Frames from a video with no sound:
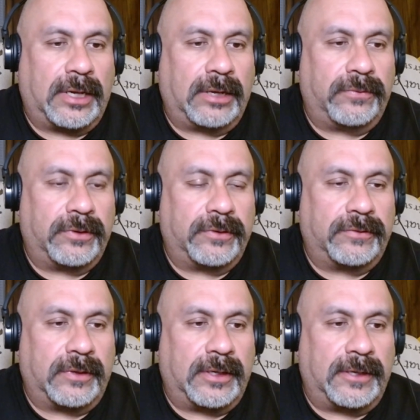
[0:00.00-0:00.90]
I
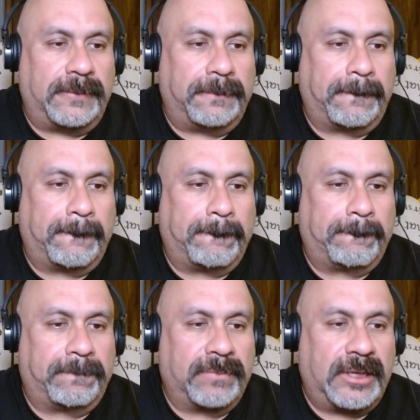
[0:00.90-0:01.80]
was
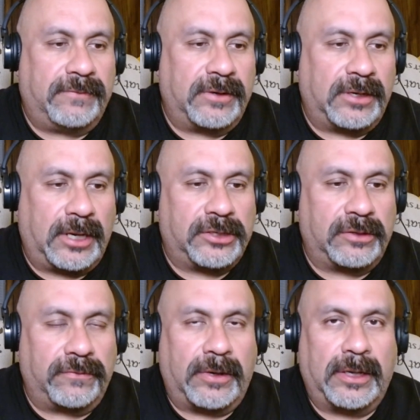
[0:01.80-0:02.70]
even
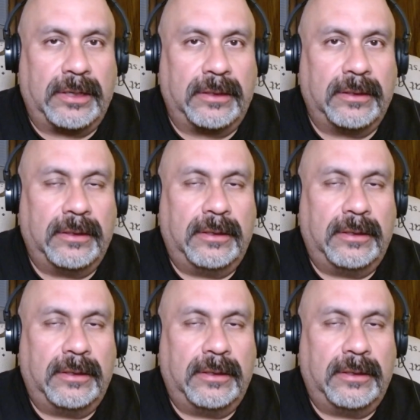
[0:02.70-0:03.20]
nationwide.